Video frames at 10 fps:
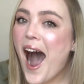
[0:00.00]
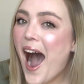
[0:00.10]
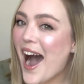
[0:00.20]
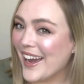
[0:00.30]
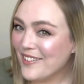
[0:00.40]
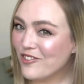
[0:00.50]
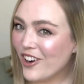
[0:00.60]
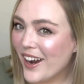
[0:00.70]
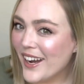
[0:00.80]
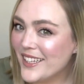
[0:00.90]
Hi
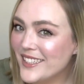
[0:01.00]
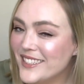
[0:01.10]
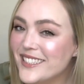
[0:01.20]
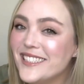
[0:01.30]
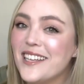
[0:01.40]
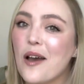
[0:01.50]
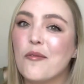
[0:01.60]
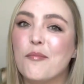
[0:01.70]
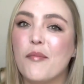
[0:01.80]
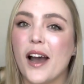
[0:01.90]
friends,
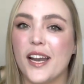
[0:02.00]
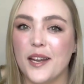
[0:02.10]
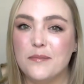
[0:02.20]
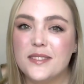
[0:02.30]
my name's